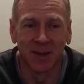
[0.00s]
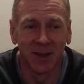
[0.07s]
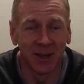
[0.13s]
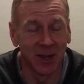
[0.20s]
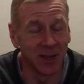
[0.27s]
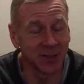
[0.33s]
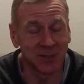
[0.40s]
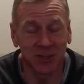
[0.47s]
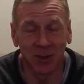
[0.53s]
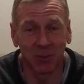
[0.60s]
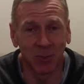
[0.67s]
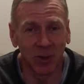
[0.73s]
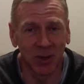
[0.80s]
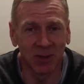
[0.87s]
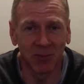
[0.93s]
Yeah, it's
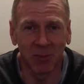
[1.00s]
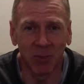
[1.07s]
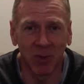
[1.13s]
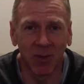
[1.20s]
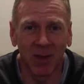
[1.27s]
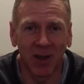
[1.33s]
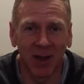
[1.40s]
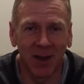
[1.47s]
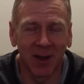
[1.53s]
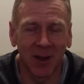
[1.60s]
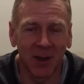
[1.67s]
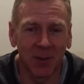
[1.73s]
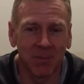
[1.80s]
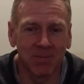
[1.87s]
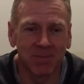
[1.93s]
unbelievable.
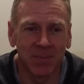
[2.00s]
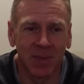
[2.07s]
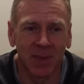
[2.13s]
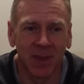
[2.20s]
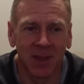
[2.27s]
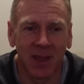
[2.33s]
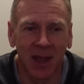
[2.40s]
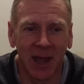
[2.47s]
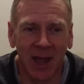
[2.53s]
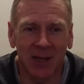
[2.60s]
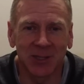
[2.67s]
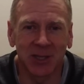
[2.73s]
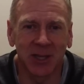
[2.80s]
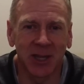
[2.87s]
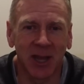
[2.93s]

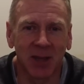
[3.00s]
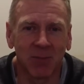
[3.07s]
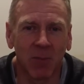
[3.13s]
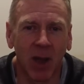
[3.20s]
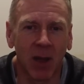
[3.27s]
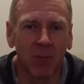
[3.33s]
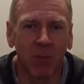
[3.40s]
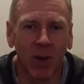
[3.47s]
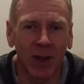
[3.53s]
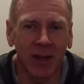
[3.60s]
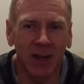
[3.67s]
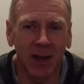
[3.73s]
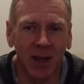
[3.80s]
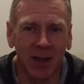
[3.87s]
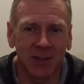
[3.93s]
Actually, I bike
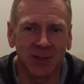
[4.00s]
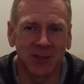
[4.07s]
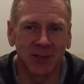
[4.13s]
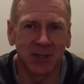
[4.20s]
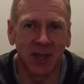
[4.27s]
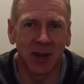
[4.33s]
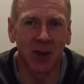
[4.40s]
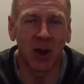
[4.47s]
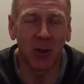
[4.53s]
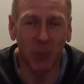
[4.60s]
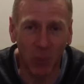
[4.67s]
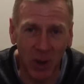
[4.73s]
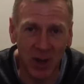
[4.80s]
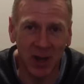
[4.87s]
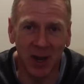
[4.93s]
less and I
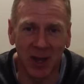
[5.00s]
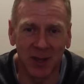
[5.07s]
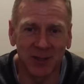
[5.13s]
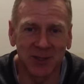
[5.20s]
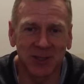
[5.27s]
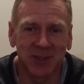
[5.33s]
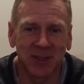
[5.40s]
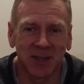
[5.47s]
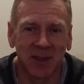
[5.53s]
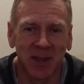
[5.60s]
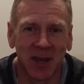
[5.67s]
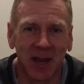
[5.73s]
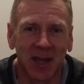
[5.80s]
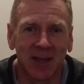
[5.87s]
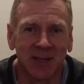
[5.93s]
run less
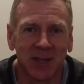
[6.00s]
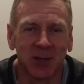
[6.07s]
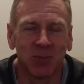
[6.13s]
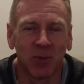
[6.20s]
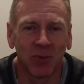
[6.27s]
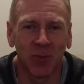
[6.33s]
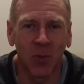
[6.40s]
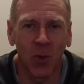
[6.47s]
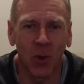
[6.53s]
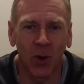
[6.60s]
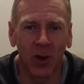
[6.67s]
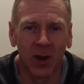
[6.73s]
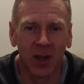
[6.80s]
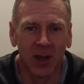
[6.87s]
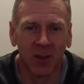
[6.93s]
than I did
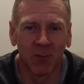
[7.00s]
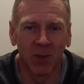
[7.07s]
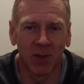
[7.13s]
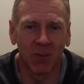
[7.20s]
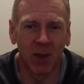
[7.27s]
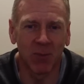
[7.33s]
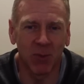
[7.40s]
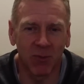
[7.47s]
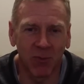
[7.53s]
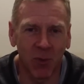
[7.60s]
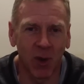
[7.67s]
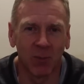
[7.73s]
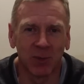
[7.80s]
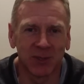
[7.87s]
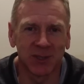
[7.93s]
before, but my
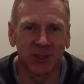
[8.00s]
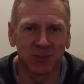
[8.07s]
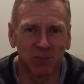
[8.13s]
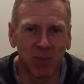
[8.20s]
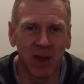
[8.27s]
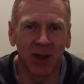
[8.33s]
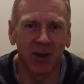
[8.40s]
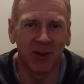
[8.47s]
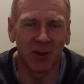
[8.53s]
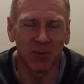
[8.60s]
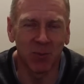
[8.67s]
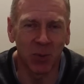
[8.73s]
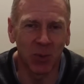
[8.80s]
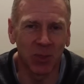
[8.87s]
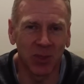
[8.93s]
performance is better in
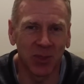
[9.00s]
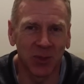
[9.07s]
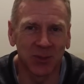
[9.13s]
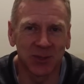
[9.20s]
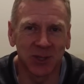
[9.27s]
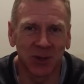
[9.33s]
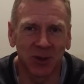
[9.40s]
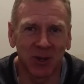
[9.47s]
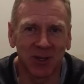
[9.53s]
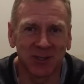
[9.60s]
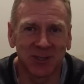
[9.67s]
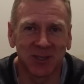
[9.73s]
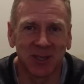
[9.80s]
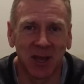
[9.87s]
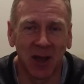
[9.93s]
both of those
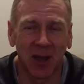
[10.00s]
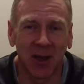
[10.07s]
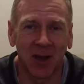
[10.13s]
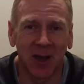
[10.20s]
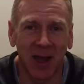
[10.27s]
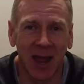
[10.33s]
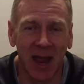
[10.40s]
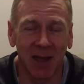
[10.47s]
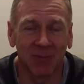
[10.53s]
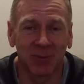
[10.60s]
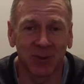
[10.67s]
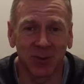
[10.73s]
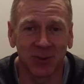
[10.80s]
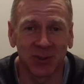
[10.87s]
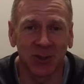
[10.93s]
areas
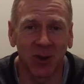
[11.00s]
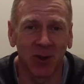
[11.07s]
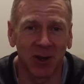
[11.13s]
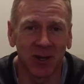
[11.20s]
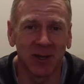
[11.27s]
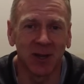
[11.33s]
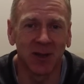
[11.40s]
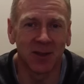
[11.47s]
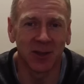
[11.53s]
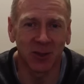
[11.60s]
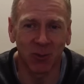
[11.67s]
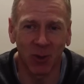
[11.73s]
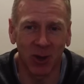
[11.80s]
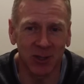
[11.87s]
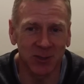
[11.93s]
after starting the
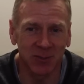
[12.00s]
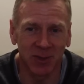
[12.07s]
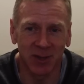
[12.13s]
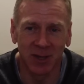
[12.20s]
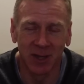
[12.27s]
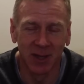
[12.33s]
CrossFit.